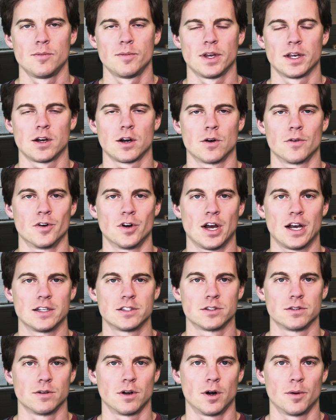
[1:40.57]
like our
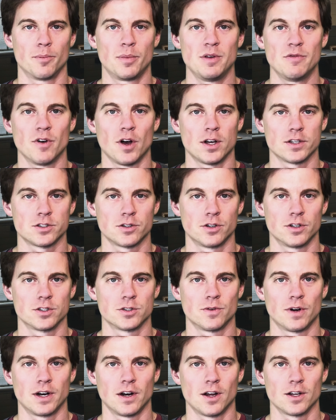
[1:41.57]
PFOSphorus
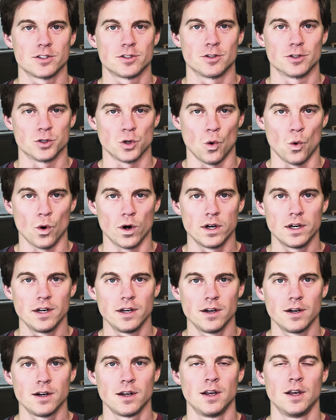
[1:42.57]
rhinoceros horn
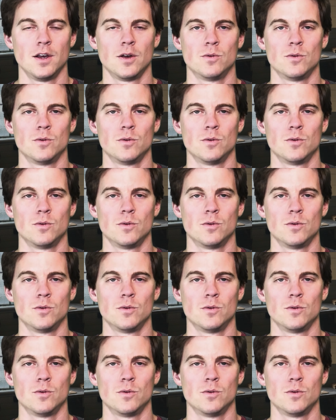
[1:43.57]
here,